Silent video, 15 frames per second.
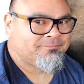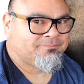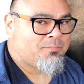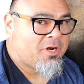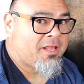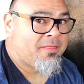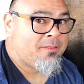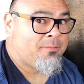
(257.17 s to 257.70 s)

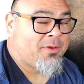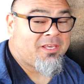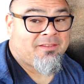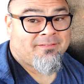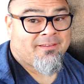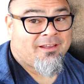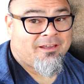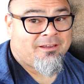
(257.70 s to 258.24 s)
But in the
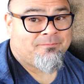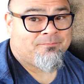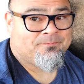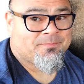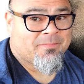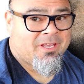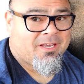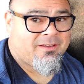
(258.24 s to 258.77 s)
meantime,
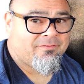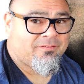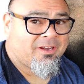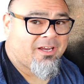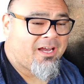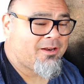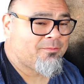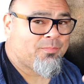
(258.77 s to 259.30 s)
I've
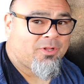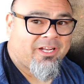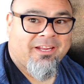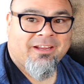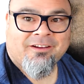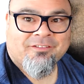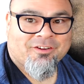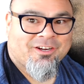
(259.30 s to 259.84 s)
got plenty
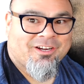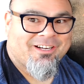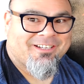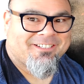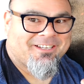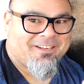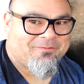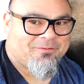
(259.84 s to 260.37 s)
of other
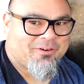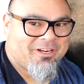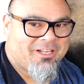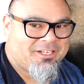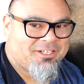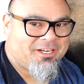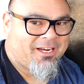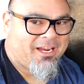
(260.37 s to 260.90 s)
content for you
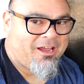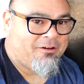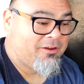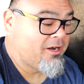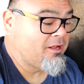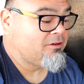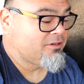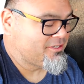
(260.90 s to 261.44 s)
to check out,
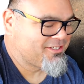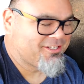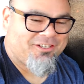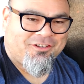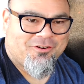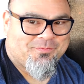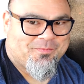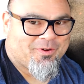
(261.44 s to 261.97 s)
and I'll
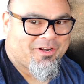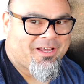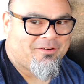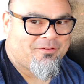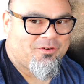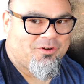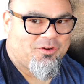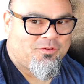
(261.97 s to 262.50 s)
continue to put
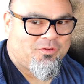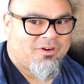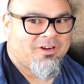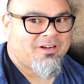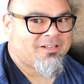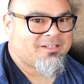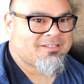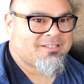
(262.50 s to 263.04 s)
out new
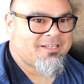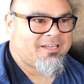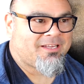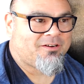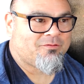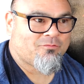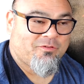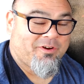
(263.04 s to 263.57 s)
content
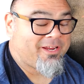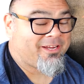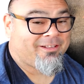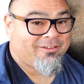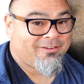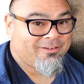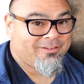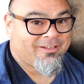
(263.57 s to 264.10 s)

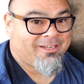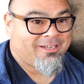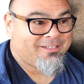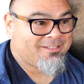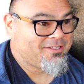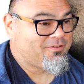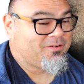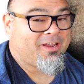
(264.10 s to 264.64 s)
regularly.
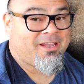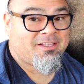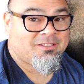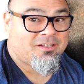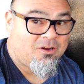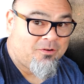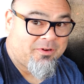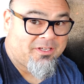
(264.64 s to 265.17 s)
So as
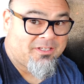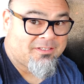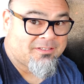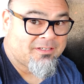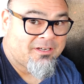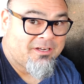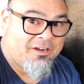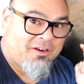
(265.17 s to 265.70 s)
always,
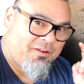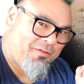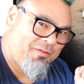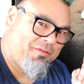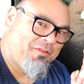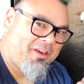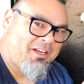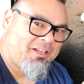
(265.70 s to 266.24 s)

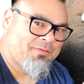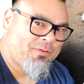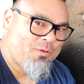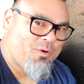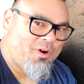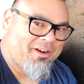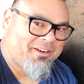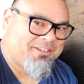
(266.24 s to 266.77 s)
thanks for
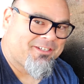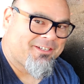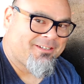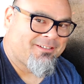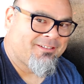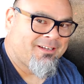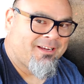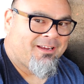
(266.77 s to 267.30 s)

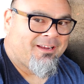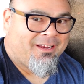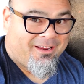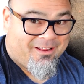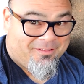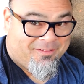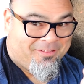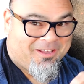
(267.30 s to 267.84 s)
watching,
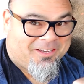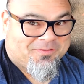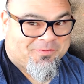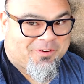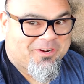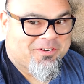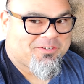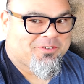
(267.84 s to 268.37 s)
and thanks for
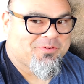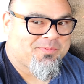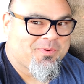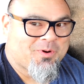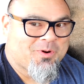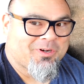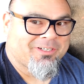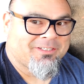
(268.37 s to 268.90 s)
your
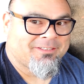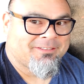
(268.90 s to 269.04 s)
support.